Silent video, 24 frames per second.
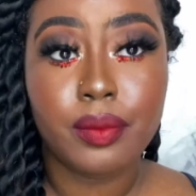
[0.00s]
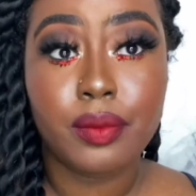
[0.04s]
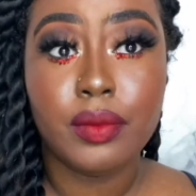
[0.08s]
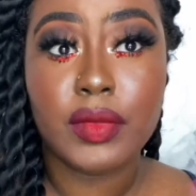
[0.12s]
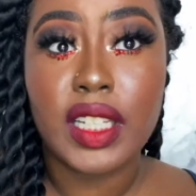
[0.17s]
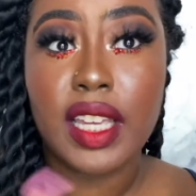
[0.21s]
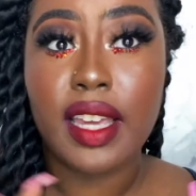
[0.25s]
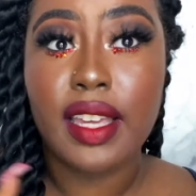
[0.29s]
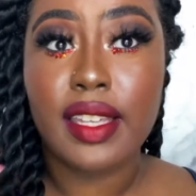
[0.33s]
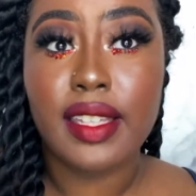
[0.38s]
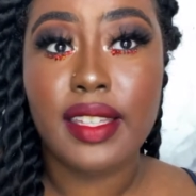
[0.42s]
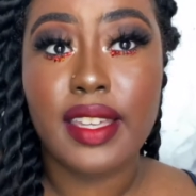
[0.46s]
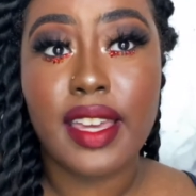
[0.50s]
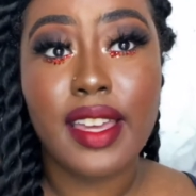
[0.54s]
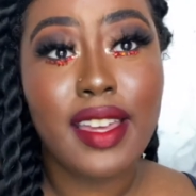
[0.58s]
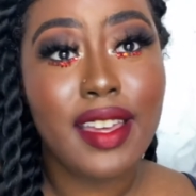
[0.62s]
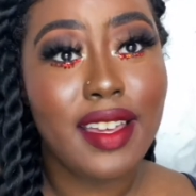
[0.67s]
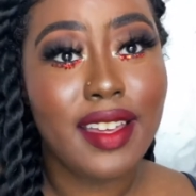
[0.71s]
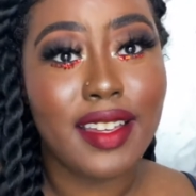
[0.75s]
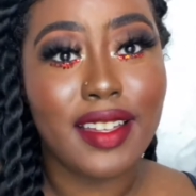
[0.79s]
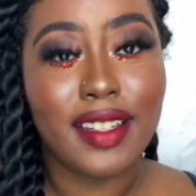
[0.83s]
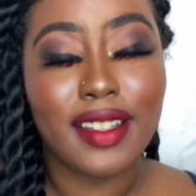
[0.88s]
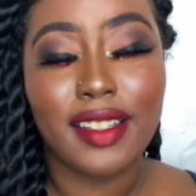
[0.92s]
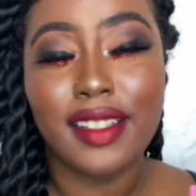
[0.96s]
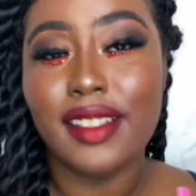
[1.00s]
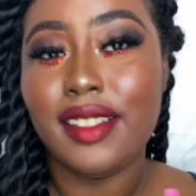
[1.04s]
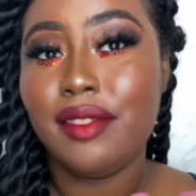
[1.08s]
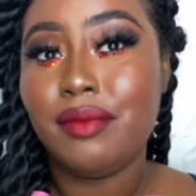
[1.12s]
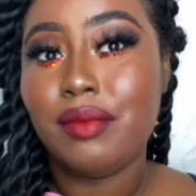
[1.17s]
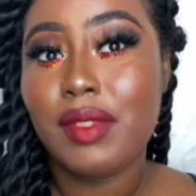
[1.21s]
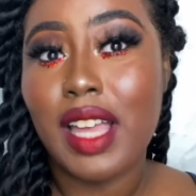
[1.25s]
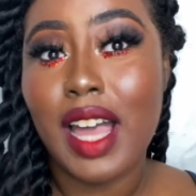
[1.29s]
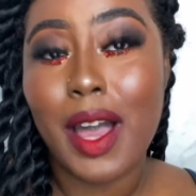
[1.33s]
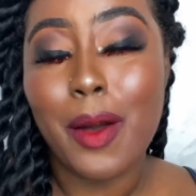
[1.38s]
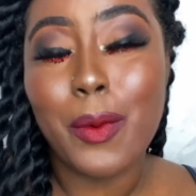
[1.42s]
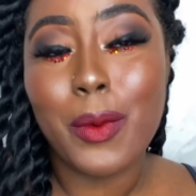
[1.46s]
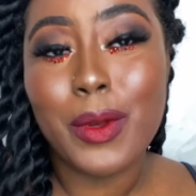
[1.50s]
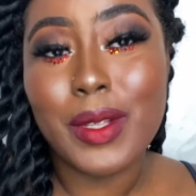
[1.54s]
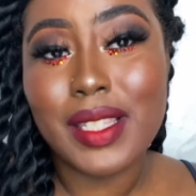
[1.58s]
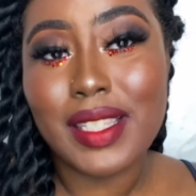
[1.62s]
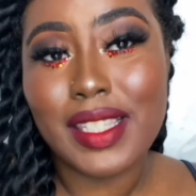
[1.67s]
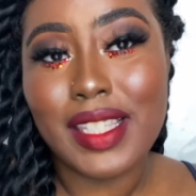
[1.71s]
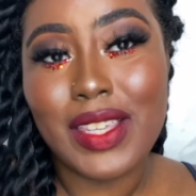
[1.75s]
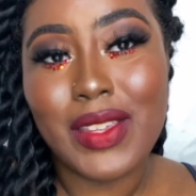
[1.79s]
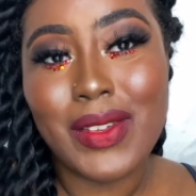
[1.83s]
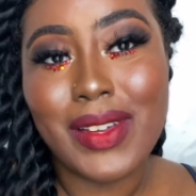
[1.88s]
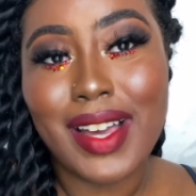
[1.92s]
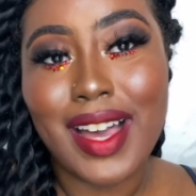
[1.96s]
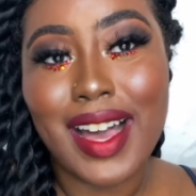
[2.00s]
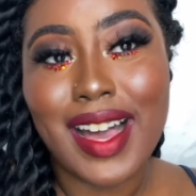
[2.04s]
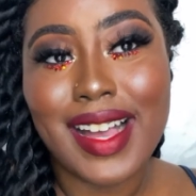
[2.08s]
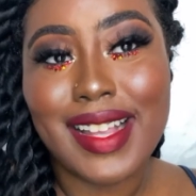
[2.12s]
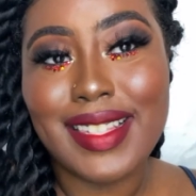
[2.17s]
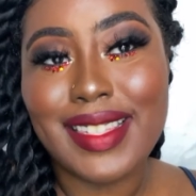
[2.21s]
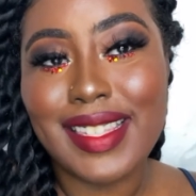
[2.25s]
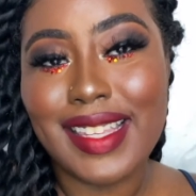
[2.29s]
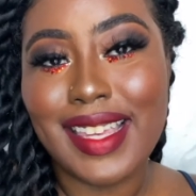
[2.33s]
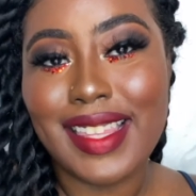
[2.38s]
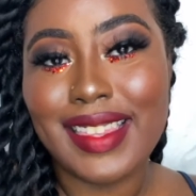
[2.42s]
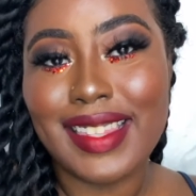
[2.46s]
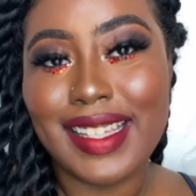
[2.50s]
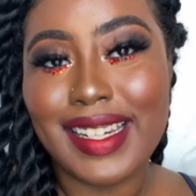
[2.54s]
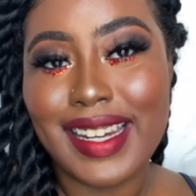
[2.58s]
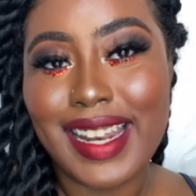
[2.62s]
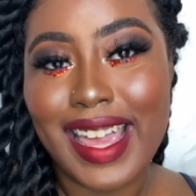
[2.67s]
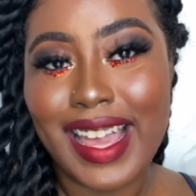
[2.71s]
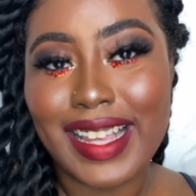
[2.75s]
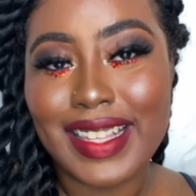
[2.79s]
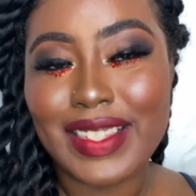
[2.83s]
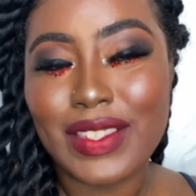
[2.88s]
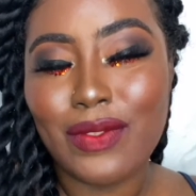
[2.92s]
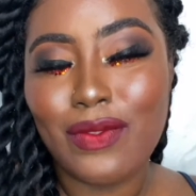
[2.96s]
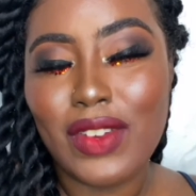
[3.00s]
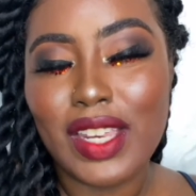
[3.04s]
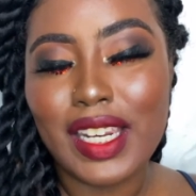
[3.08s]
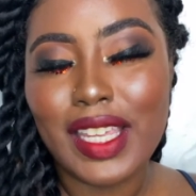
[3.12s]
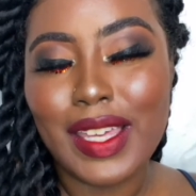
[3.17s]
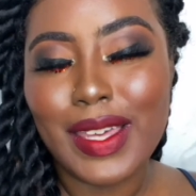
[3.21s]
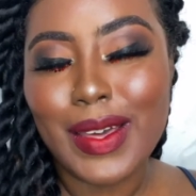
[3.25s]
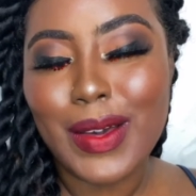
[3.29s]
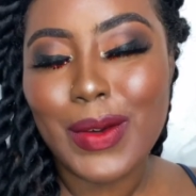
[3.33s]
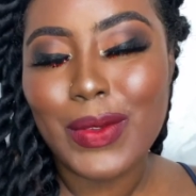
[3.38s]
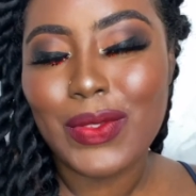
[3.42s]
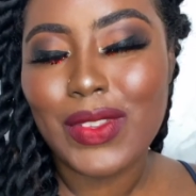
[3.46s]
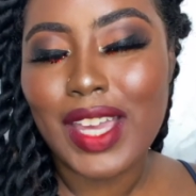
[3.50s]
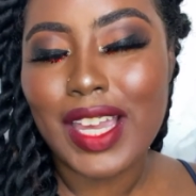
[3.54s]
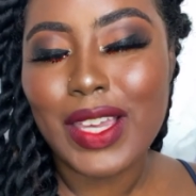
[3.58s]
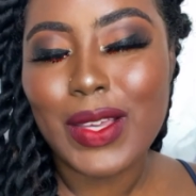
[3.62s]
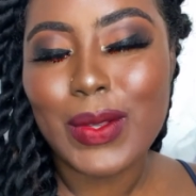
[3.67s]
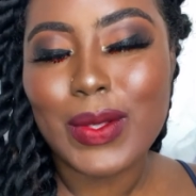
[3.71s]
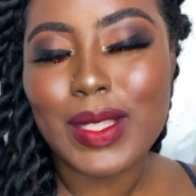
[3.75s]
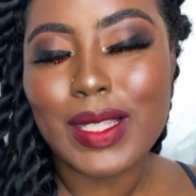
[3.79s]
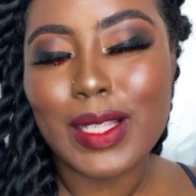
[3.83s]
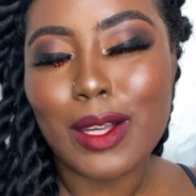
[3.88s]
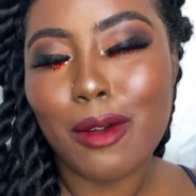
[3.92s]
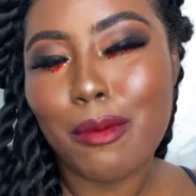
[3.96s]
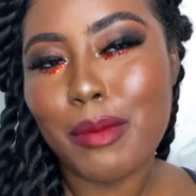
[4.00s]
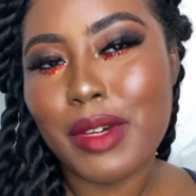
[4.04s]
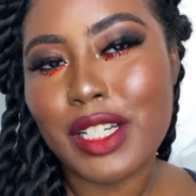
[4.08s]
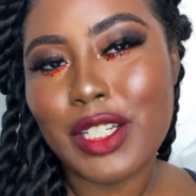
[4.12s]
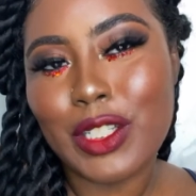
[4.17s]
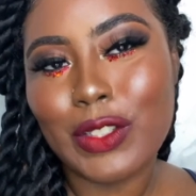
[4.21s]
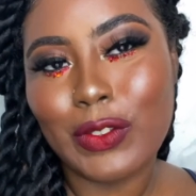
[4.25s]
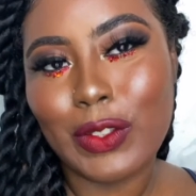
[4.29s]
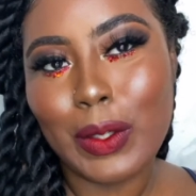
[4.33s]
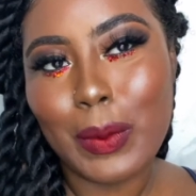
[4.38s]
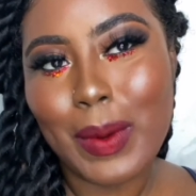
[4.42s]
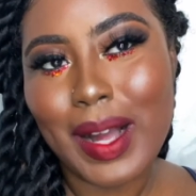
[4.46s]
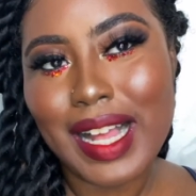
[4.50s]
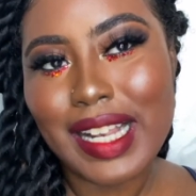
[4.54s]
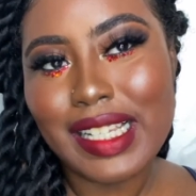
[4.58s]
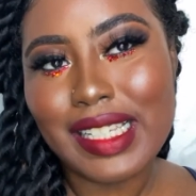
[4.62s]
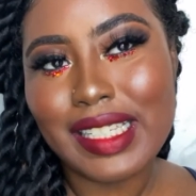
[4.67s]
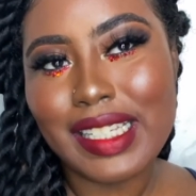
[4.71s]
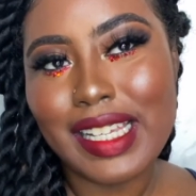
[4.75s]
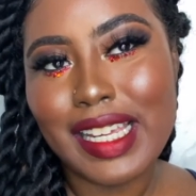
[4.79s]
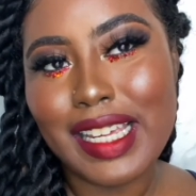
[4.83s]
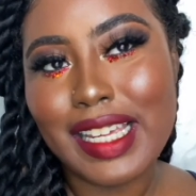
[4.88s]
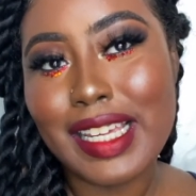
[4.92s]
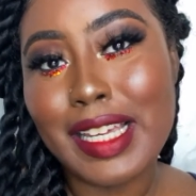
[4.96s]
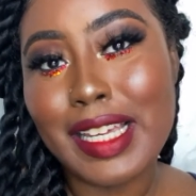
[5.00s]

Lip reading: And yeah, I will see you guys in the next video. Thank you so much for watching.